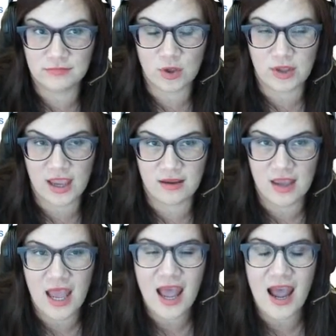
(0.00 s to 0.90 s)
Okay,
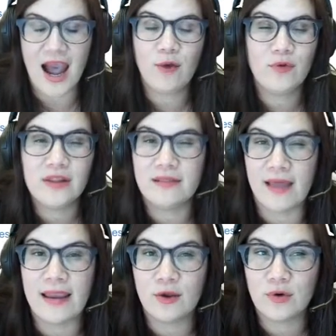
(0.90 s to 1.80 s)
I really
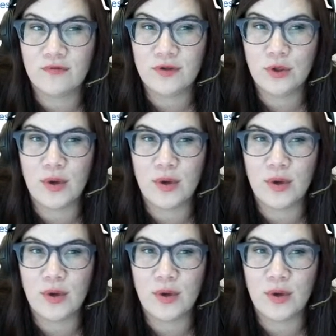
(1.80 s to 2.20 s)
like grid view,